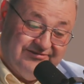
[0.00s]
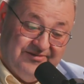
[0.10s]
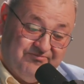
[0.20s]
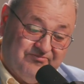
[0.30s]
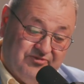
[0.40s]

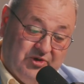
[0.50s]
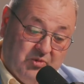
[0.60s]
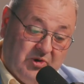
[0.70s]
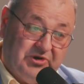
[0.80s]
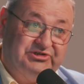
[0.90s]
the
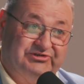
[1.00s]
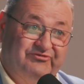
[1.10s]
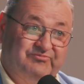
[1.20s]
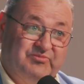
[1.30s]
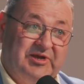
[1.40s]
words
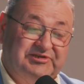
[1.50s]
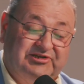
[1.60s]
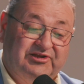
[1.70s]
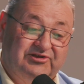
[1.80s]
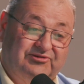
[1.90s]
of
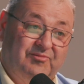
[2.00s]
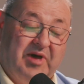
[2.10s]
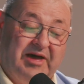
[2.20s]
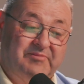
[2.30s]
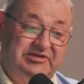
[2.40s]
President
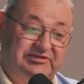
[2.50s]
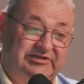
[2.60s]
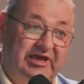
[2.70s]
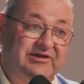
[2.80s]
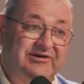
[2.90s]
Obama and
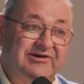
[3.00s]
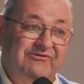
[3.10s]
say,